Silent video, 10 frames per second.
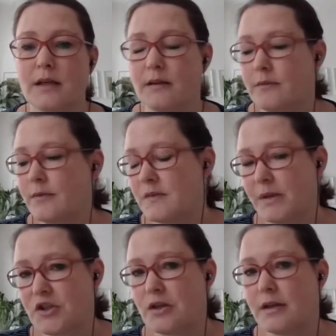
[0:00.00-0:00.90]

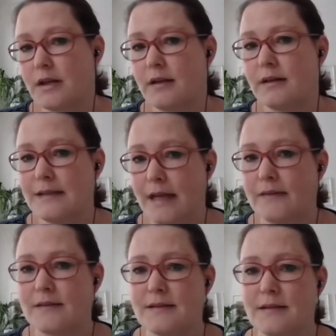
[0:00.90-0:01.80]
especially
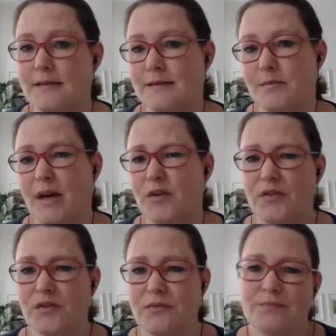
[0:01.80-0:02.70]
intense since
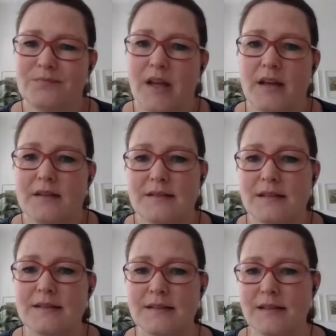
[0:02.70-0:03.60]
about
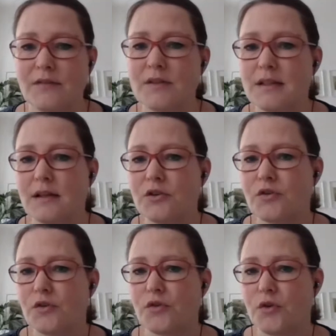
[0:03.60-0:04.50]
60, 70
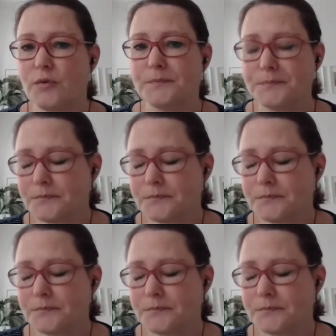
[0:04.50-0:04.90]
years or so,